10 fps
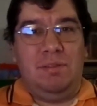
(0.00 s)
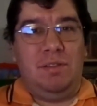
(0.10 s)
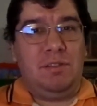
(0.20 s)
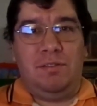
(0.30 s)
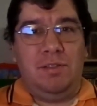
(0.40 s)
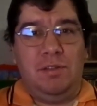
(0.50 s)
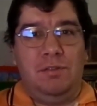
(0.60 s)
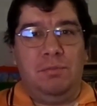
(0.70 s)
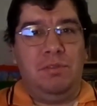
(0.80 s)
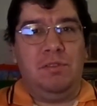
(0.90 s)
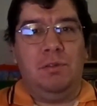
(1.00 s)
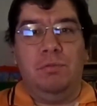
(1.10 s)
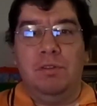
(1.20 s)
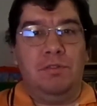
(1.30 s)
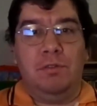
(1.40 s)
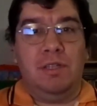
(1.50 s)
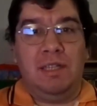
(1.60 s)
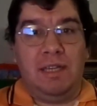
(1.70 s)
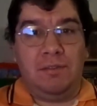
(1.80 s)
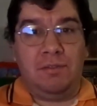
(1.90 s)
DuckTales was an original
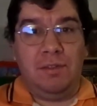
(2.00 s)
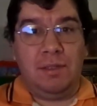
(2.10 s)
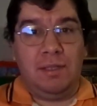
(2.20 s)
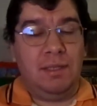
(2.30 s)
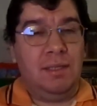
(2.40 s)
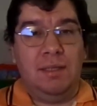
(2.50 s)
classic,